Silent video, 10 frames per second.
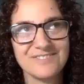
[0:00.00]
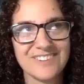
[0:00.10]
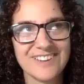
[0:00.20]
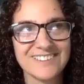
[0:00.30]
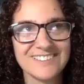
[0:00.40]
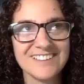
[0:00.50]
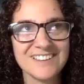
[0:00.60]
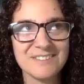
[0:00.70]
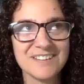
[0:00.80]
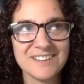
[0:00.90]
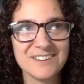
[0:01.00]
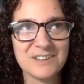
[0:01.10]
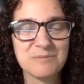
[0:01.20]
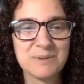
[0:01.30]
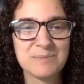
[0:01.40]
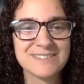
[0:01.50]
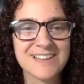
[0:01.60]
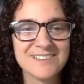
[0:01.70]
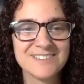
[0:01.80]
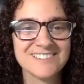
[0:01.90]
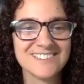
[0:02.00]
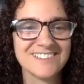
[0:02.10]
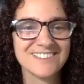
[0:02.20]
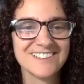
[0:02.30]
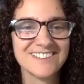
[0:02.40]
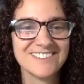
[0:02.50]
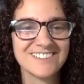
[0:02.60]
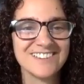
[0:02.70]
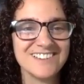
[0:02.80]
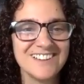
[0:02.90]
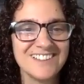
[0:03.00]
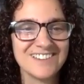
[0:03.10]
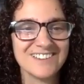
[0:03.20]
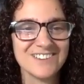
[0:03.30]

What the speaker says: I see it when I go to other people's houses and their